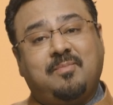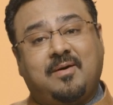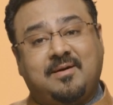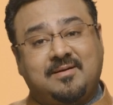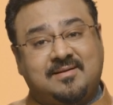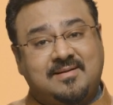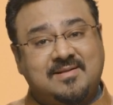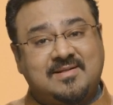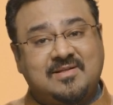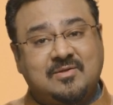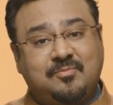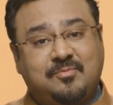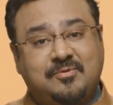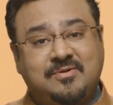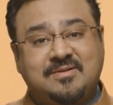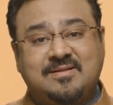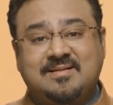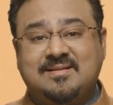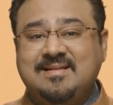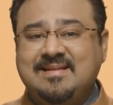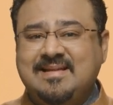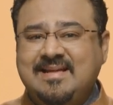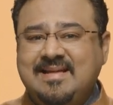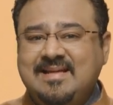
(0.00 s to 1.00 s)
participant
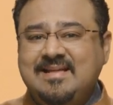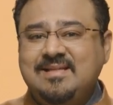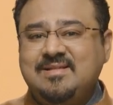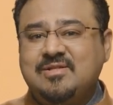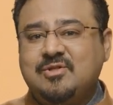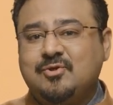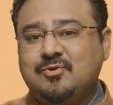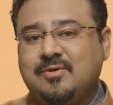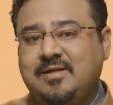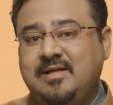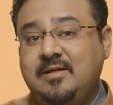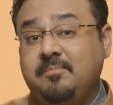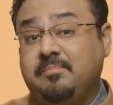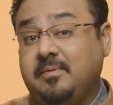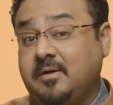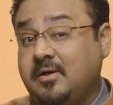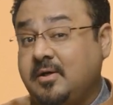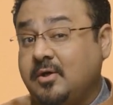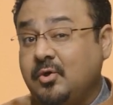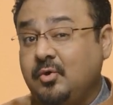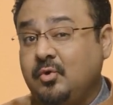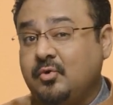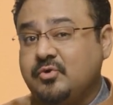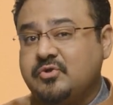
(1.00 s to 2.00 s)
needs to keep a
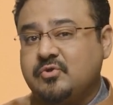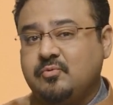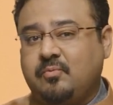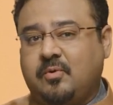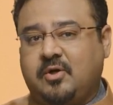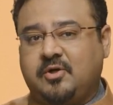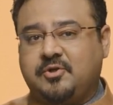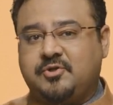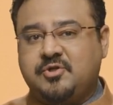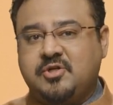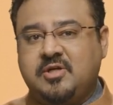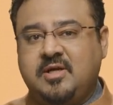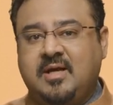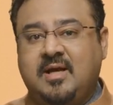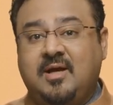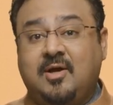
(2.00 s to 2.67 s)
close watch